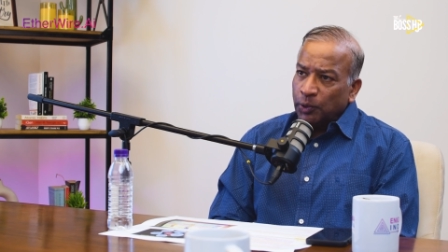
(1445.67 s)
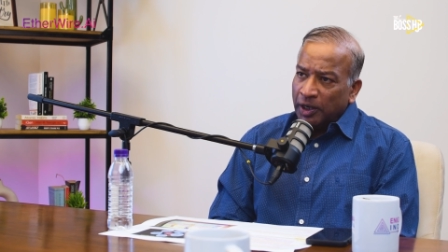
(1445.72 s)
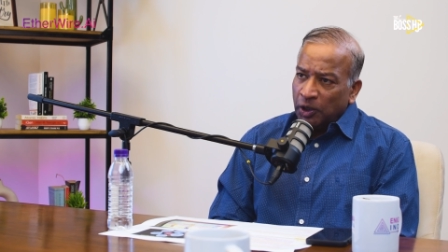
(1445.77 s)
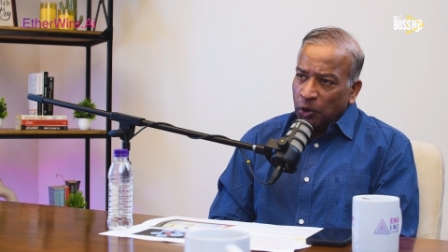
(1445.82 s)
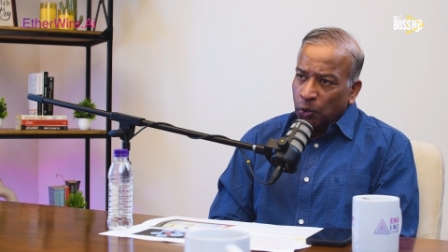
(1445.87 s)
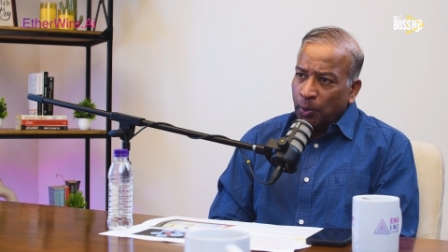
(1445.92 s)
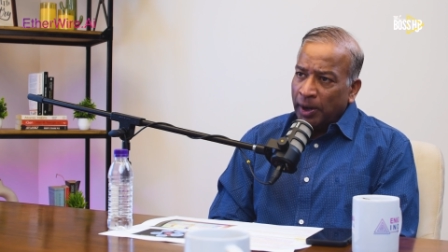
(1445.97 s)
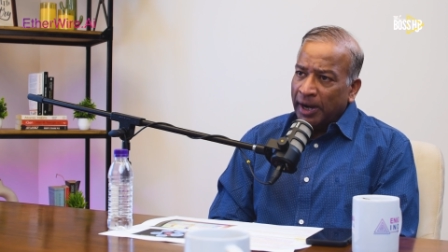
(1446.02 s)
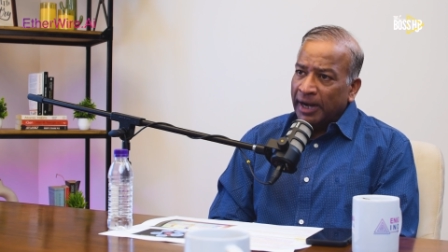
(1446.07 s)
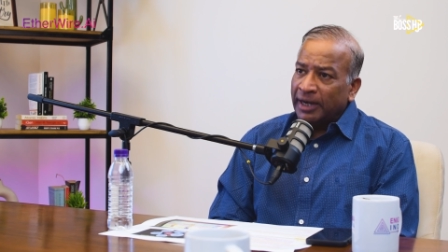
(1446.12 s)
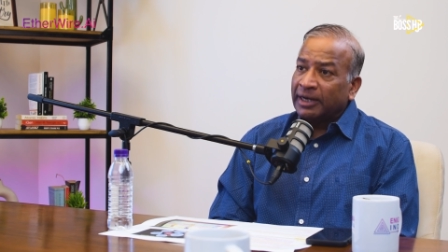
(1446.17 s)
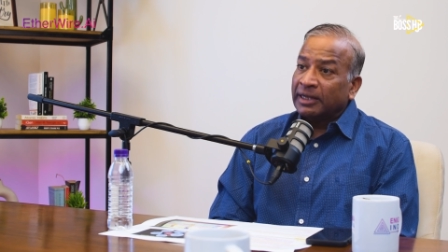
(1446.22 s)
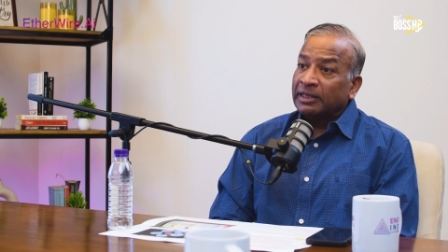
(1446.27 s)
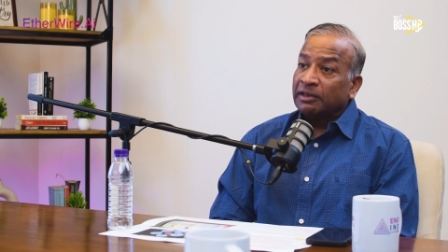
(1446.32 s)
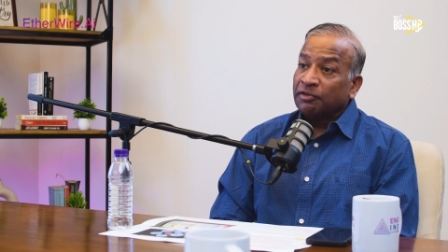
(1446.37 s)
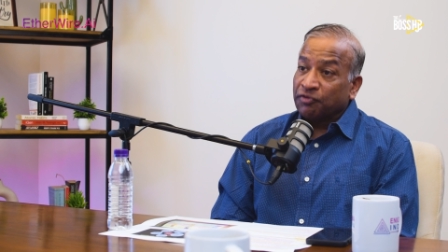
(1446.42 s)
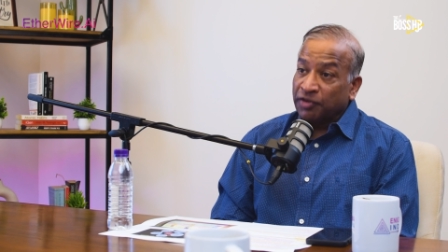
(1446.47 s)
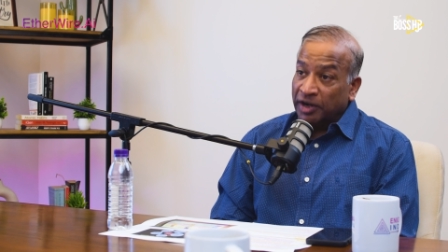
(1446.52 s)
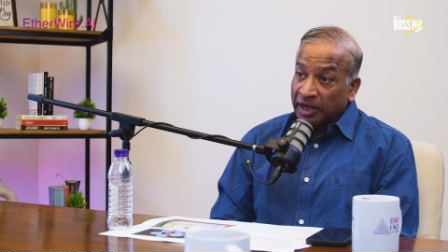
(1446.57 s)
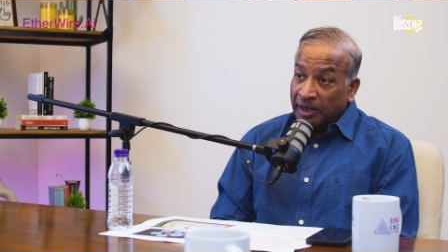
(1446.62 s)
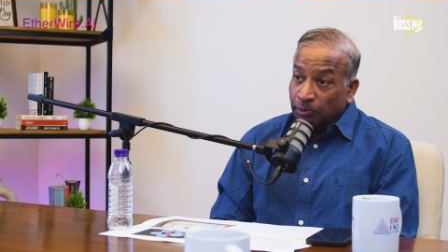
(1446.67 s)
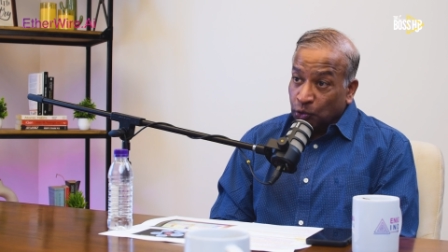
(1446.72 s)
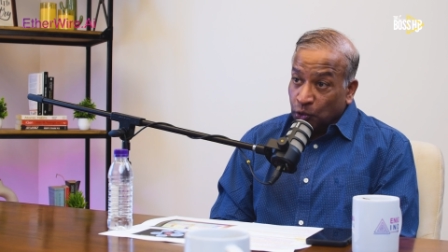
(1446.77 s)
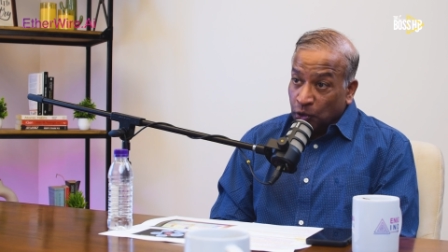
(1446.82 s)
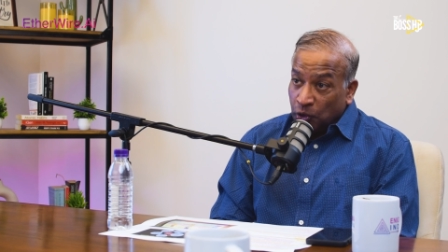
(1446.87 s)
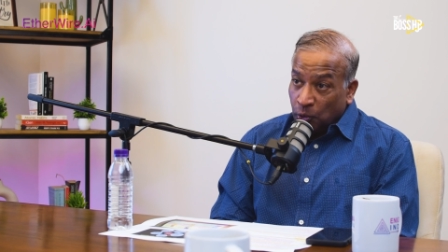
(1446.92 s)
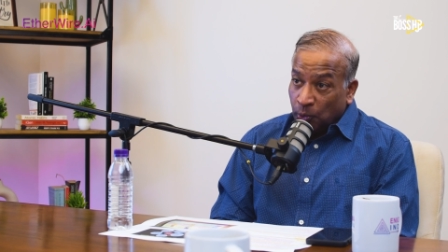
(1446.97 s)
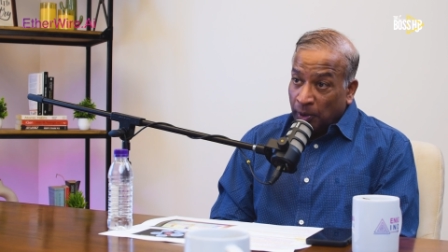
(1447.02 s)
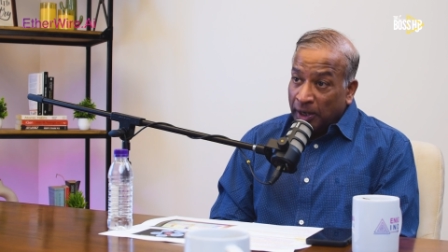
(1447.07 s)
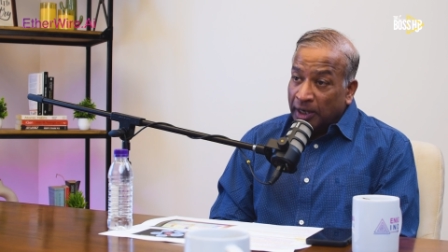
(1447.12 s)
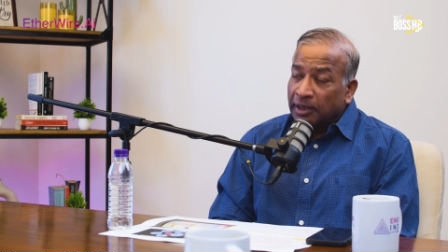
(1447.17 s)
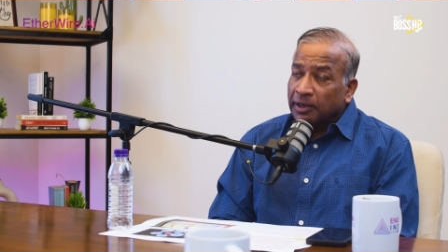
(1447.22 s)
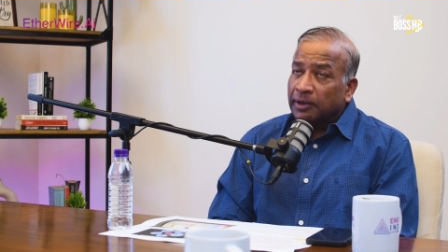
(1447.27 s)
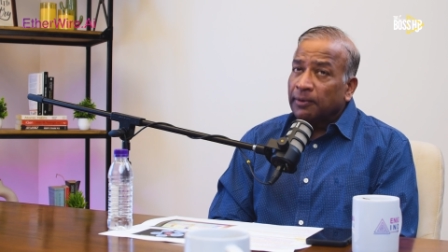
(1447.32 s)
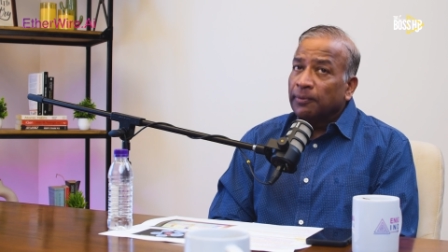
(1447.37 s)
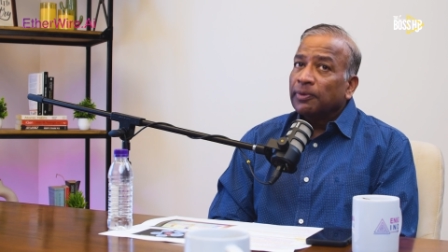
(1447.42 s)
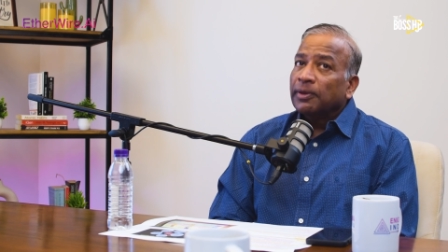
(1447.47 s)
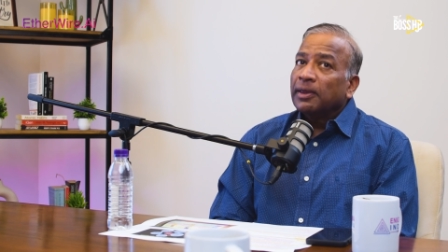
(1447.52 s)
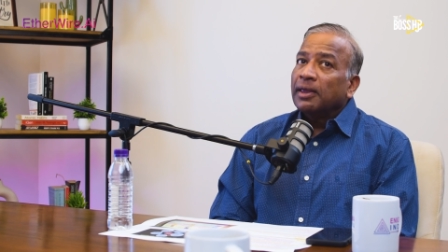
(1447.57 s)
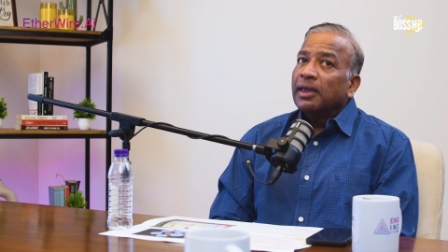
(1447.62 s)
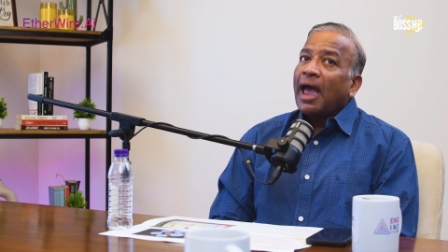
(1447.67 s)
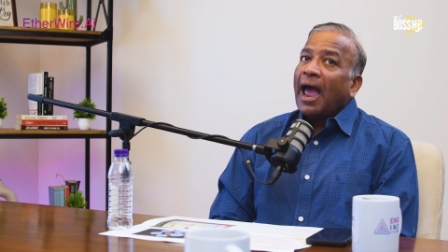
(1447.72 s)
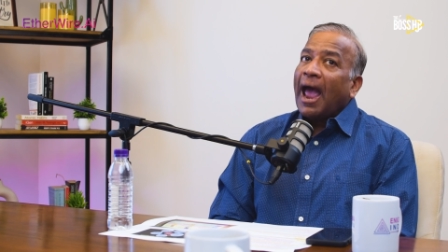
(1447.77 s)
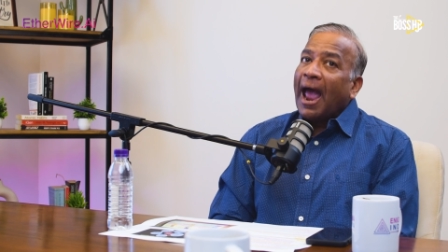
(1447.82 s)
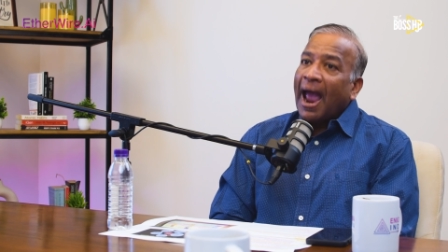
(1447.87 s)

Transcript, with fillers: to innovate and the freedom to innovate mm.